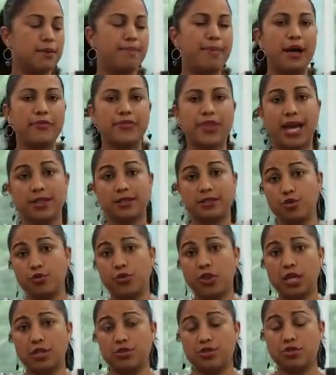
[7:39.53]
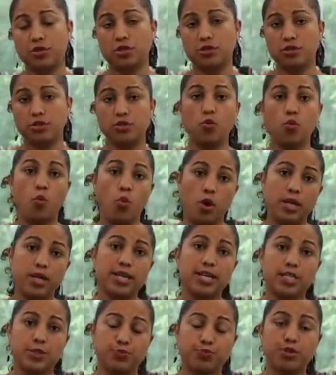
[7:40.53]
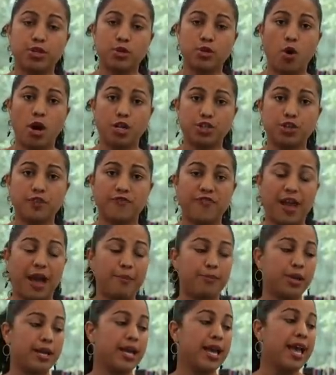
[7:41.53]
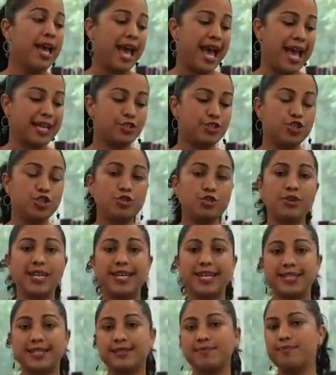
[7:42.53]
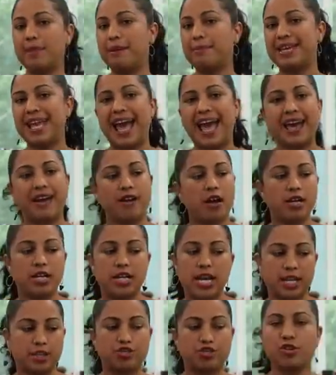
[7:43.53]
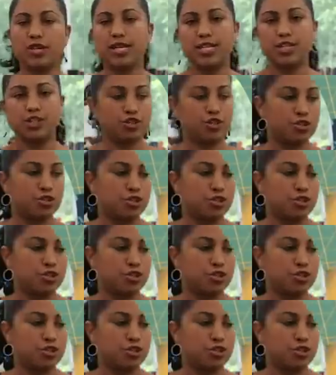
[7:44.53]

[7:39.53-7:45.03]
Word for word: about that, two things you can do. One is pre-wash your fabric and two is maybe add on an extra inch or